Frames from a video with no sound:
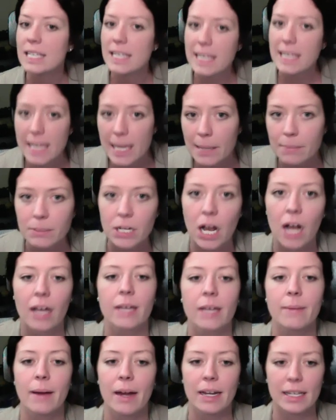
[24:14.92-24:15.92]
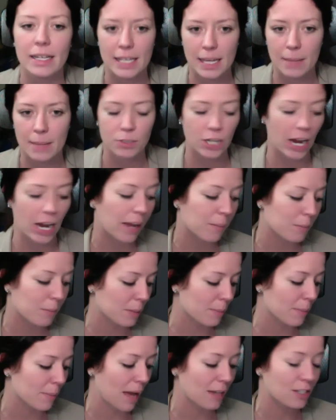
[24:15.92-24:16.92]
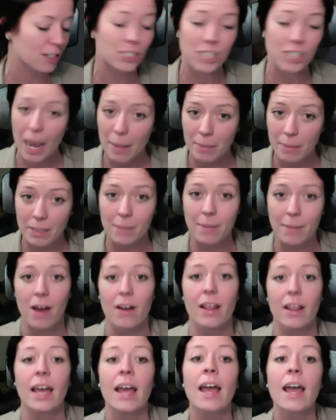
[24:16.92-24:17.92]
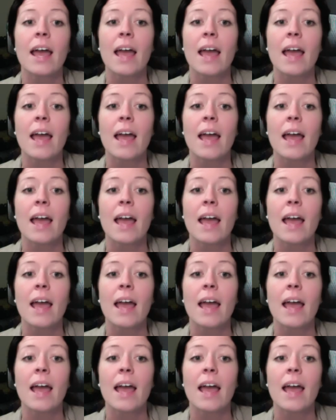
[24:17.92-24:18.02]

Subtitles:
Keep talking about it. Keep jabbing about it,